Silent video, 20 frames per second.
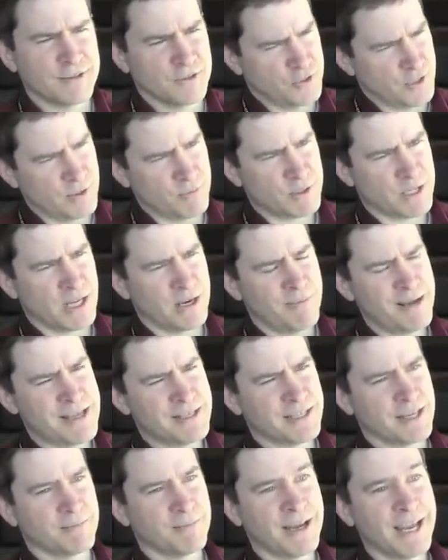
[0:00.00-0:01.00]
Seems kind of
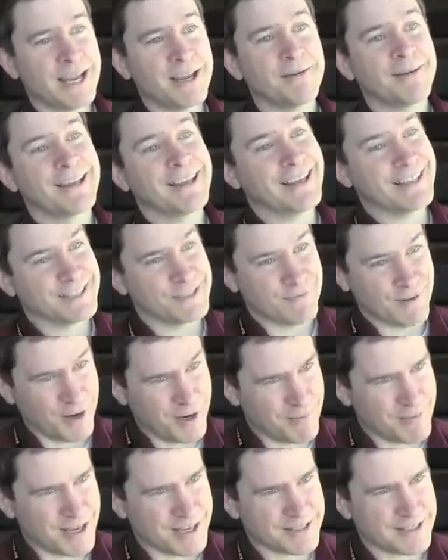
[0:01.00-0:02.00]
basic, Mike. It's
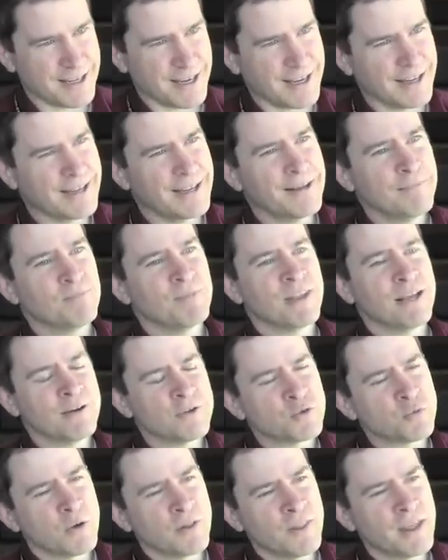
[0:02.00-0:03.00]
very basic.
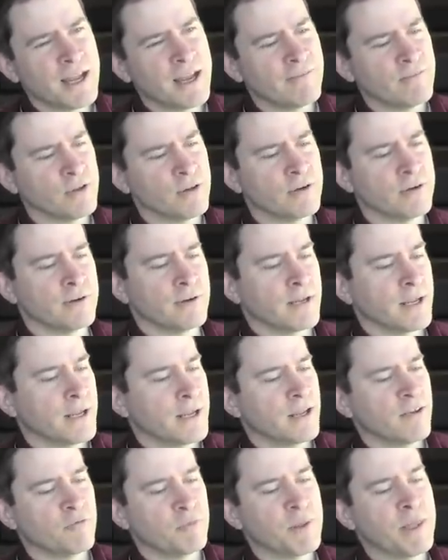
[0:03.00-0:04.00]
Here's one thing I've learned.
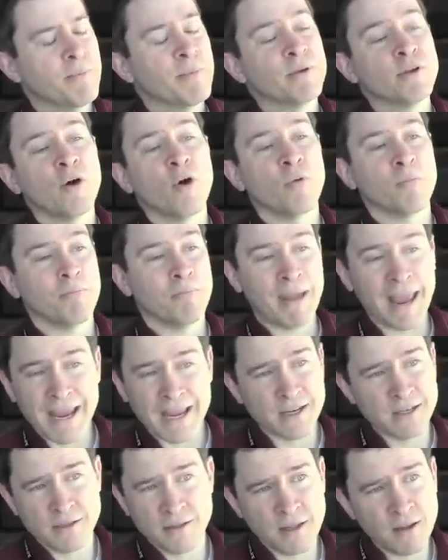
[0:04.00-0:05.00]
If people don't
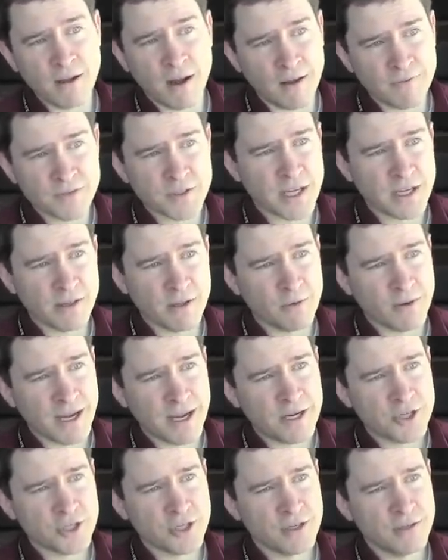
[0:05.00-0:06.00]
make it to the off-site
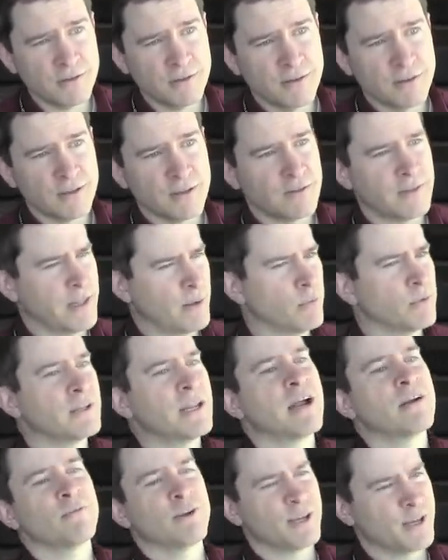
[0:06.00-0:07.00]
location, they will
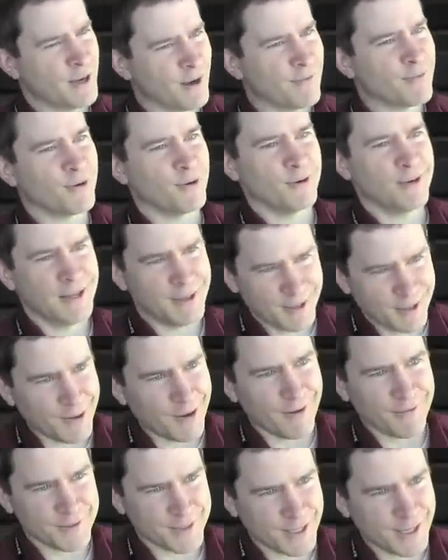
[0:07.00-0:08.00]
not recover at the
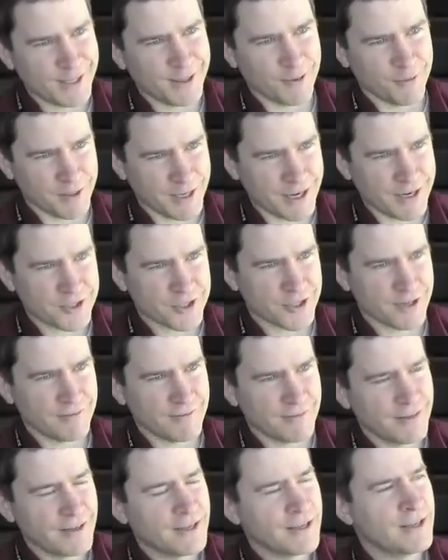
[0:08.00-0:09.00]
off-site
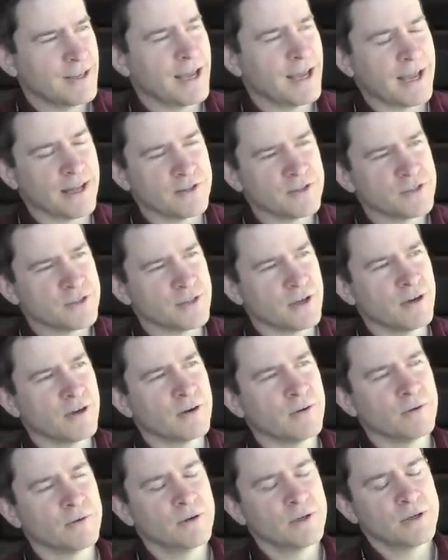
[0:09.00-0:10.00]
location. And
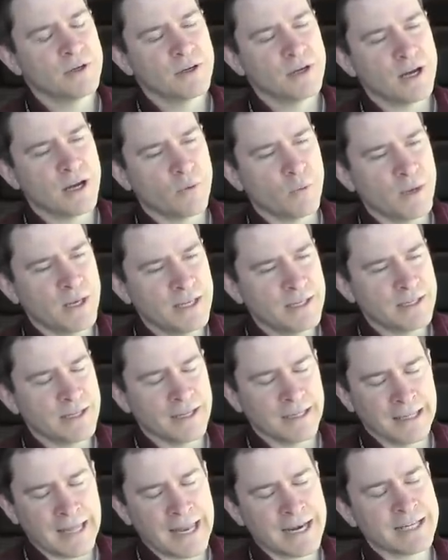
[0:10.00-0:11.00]
so we
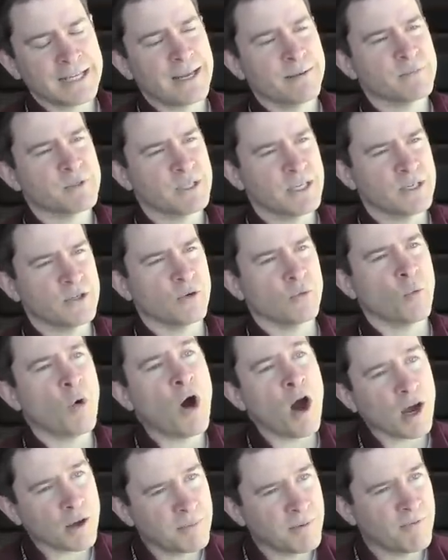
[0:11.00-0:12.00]
a lot of times need to
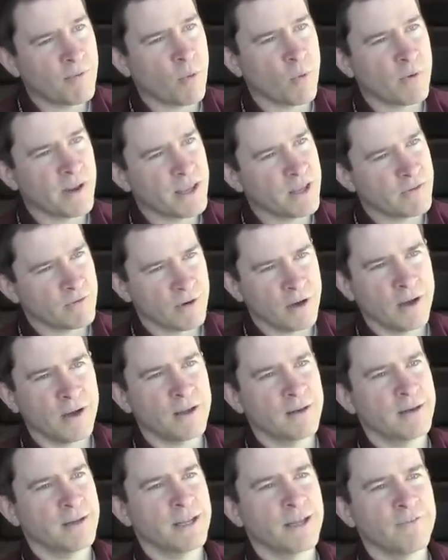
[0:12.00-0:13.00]
walk before we can run.